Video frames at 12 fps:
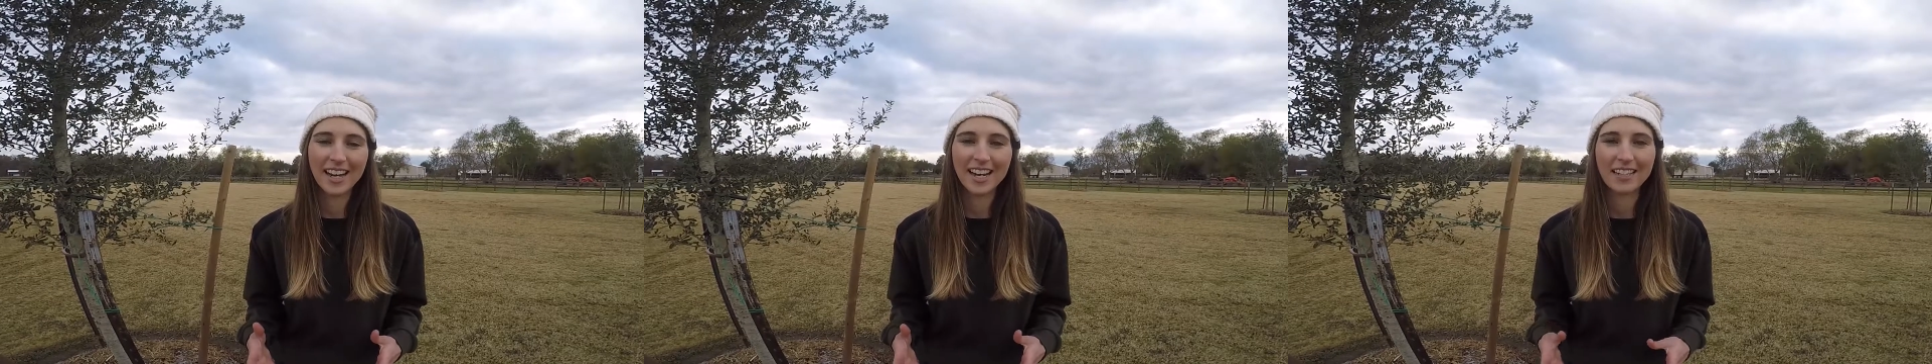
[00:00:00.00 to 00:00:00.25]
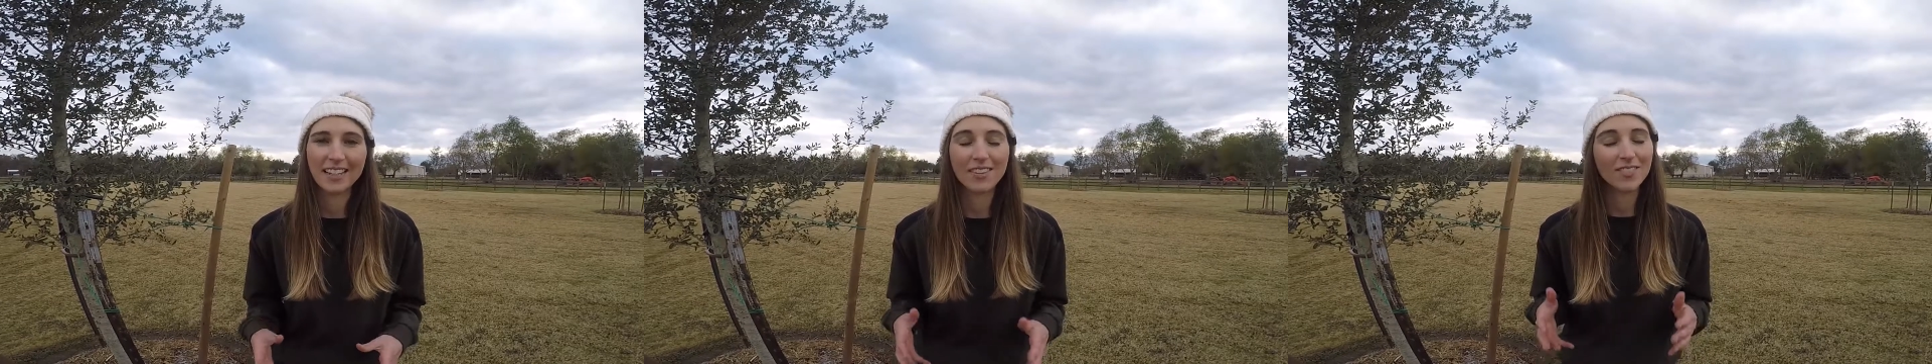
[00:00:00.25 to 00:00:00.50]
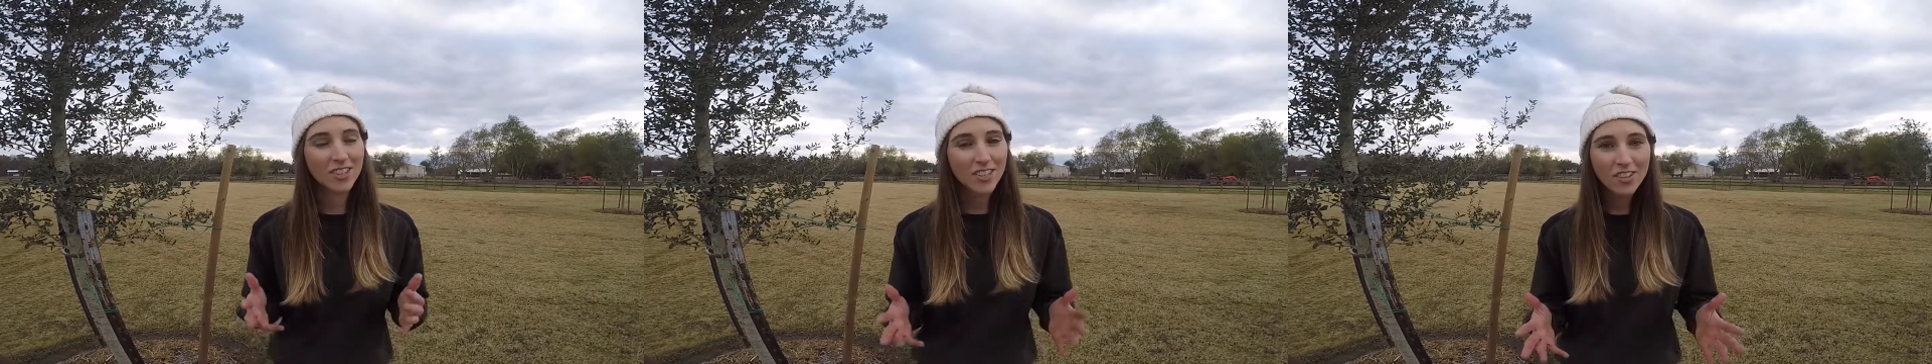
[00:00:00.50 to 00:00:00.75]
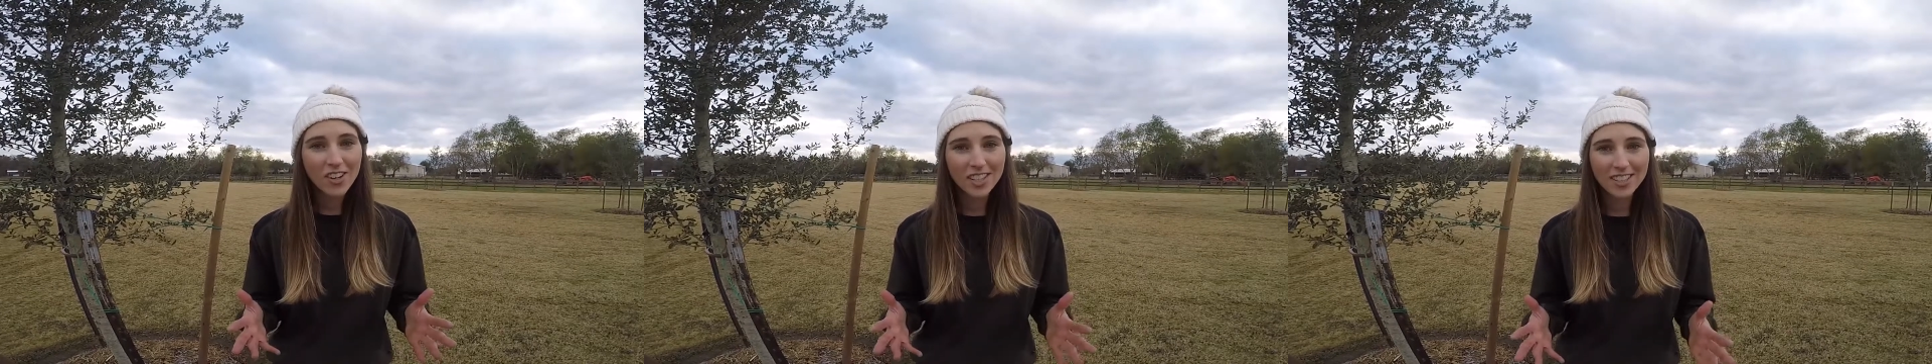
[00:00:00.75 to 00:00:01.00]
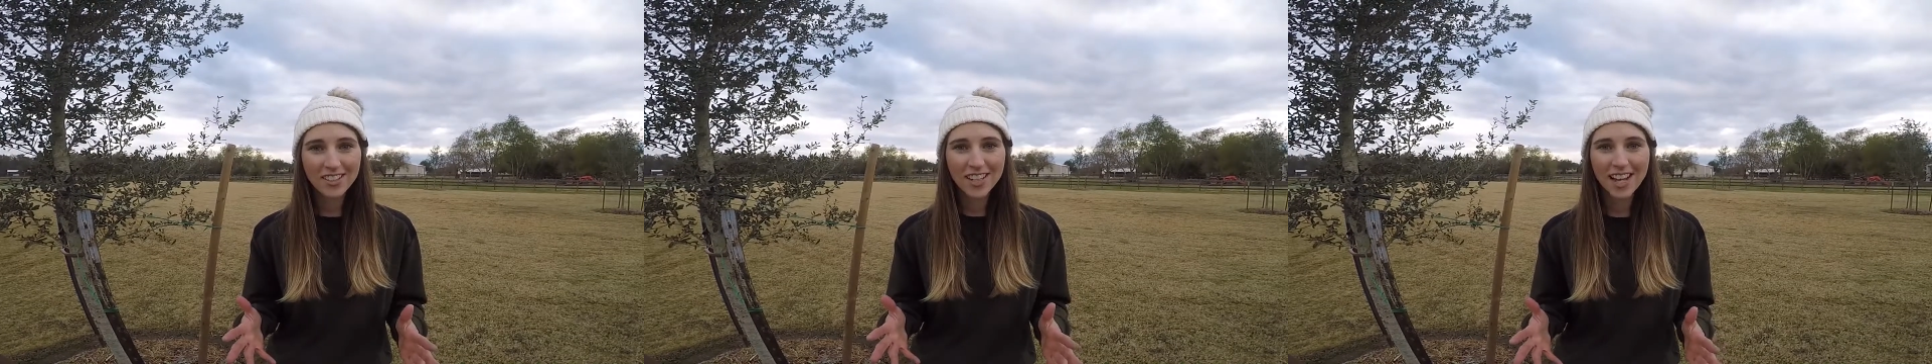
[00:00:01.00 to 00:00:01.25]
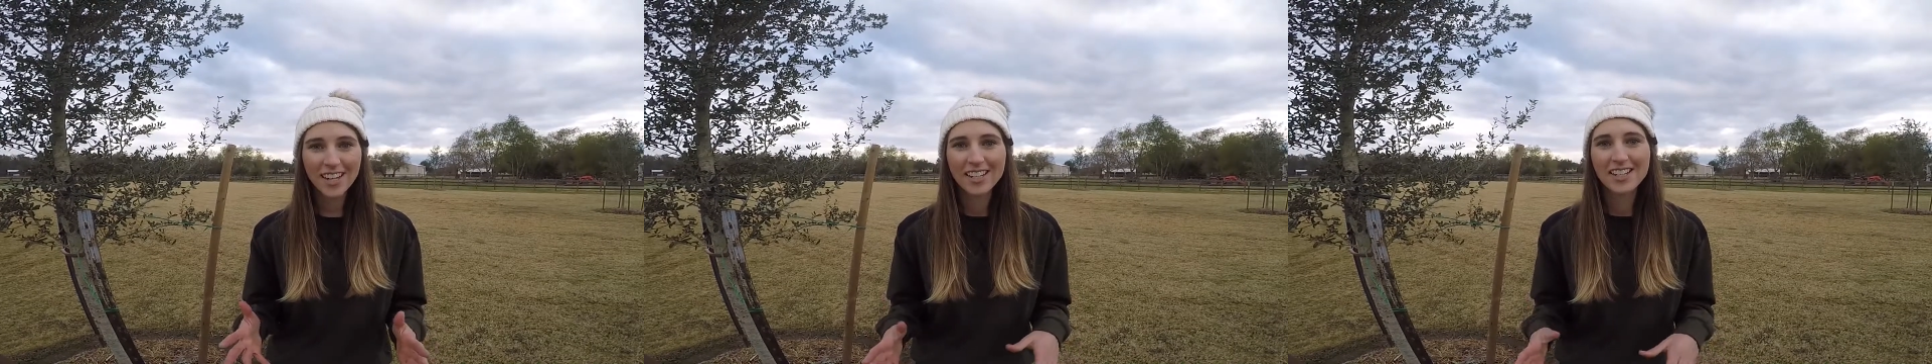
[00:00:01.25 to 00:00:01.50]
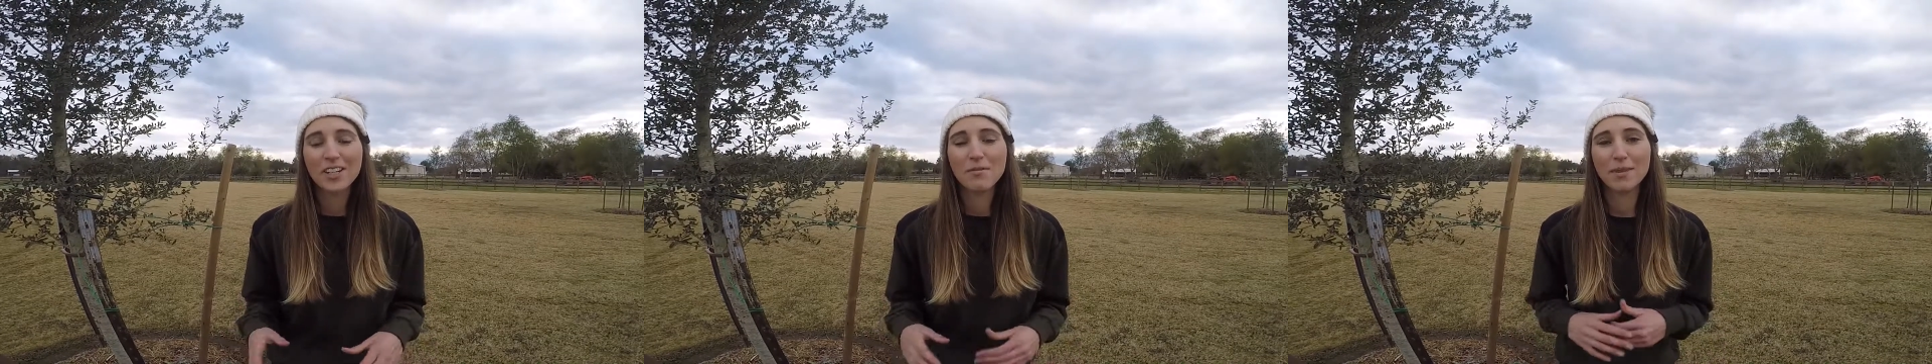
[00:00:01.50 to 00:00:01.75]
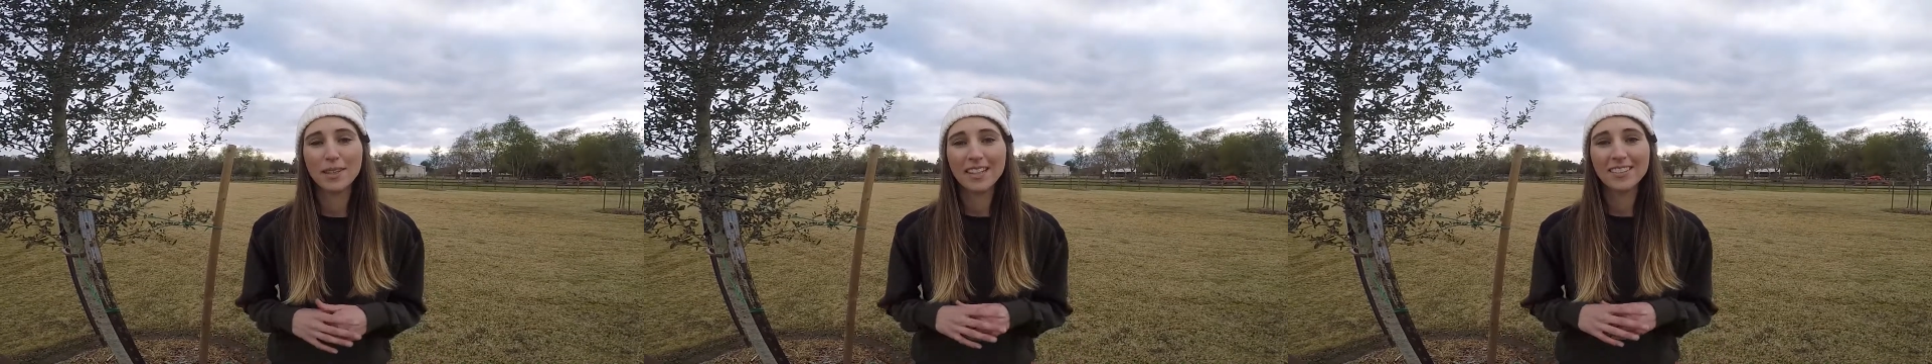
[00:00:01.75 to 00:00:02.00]
and I'm still going to do that,
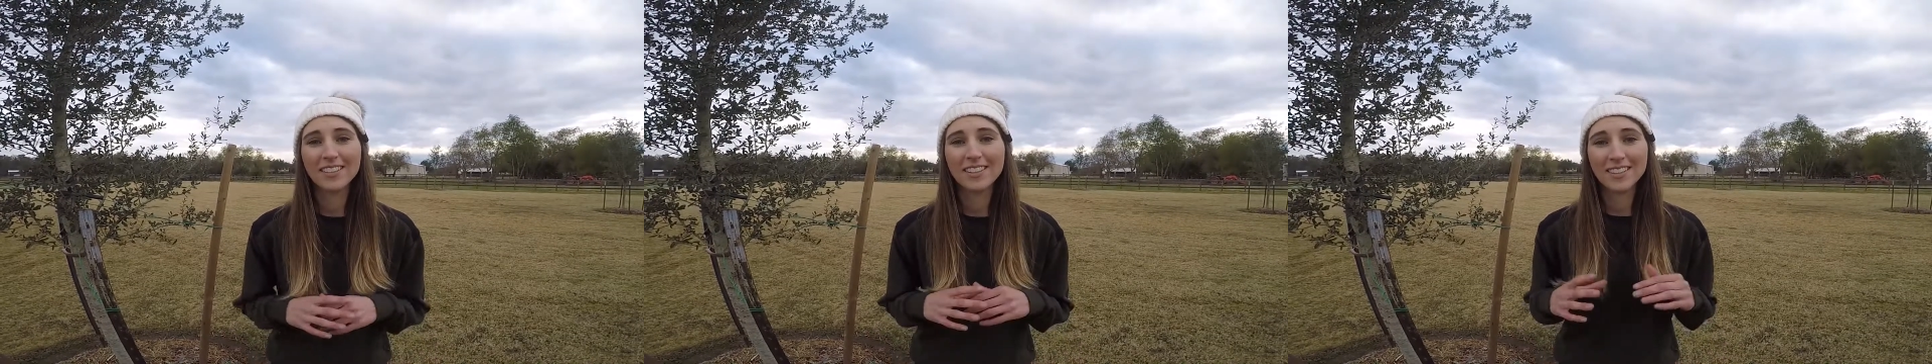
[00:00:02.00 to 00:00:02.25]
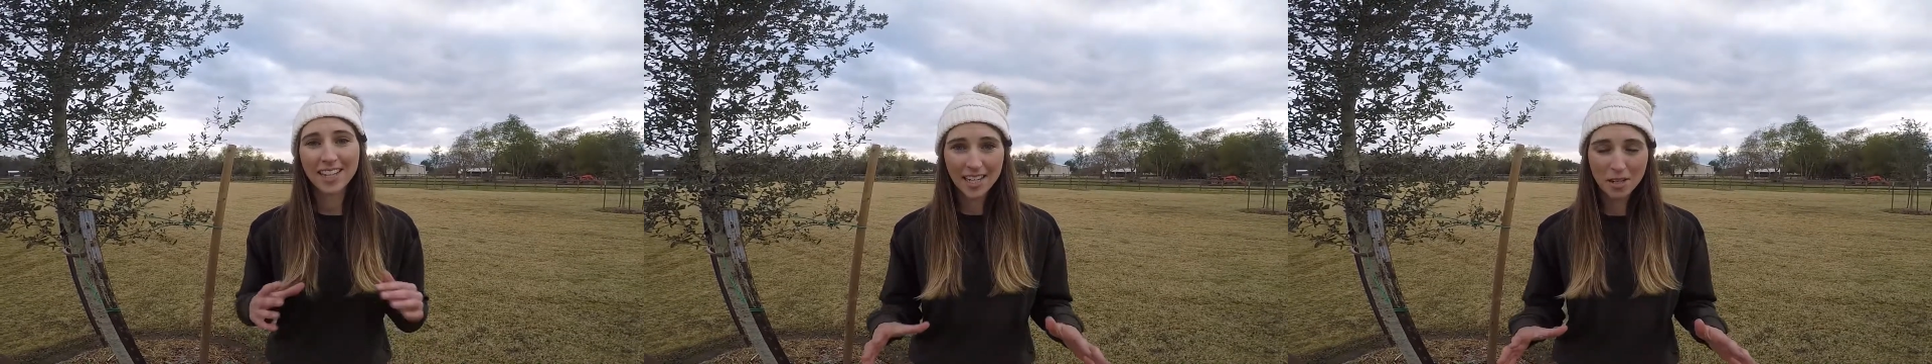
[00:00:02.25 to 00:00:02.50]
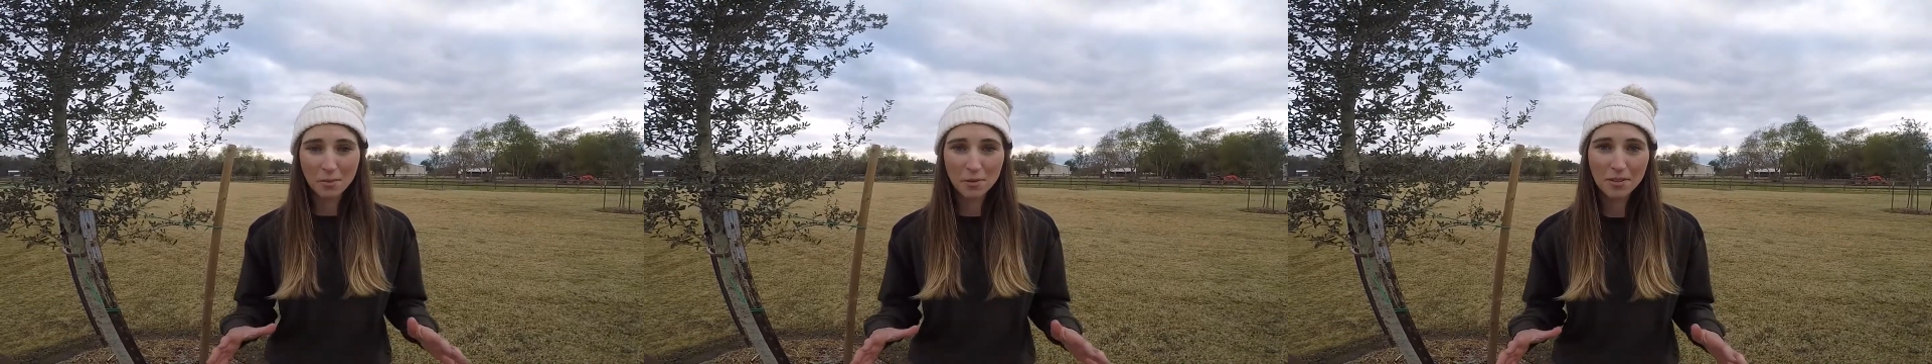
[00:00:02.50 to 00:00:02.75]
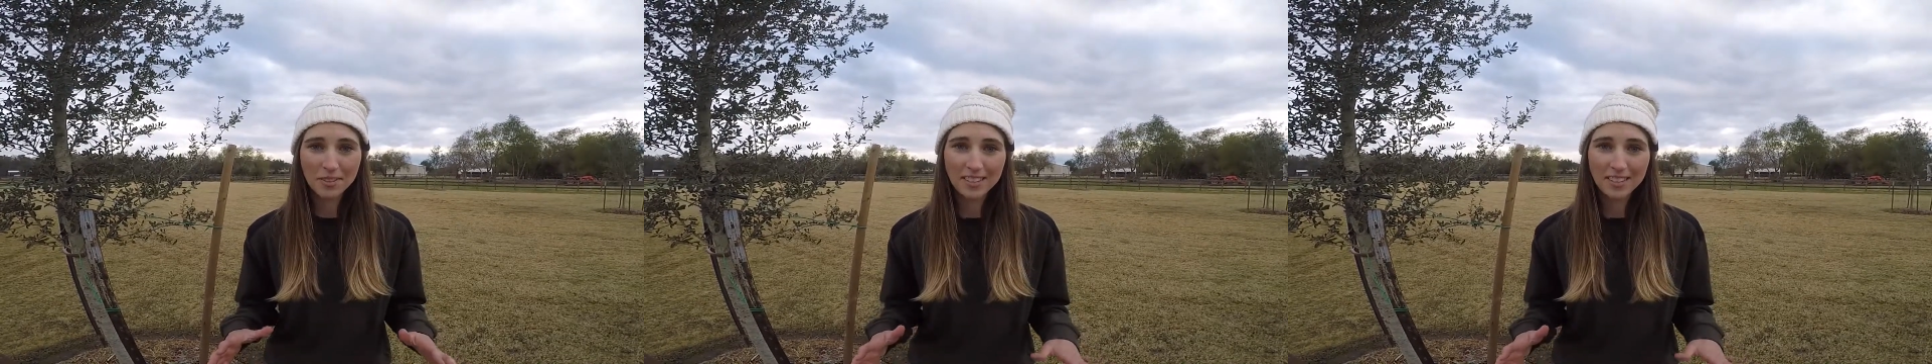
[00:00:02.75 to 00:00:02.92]
but they look terrible.